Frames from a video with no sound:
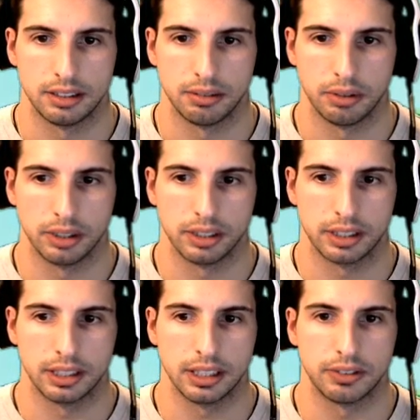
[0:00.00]
We're
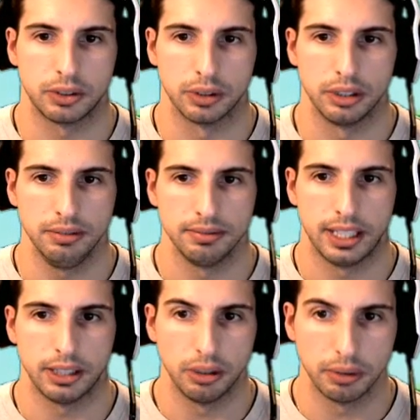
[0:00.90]
gonna give to her. I
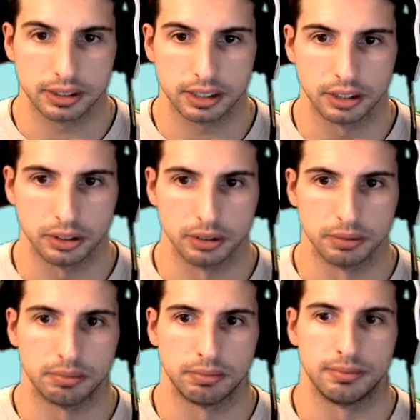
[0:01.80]
don't know what it's gonna do.
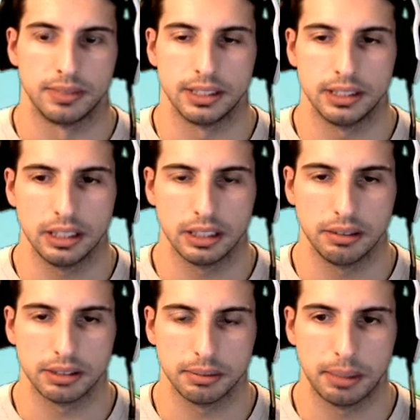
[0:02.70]
Is it gonna give you
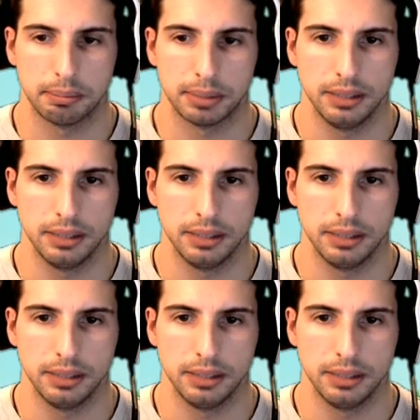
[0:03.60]
some MP?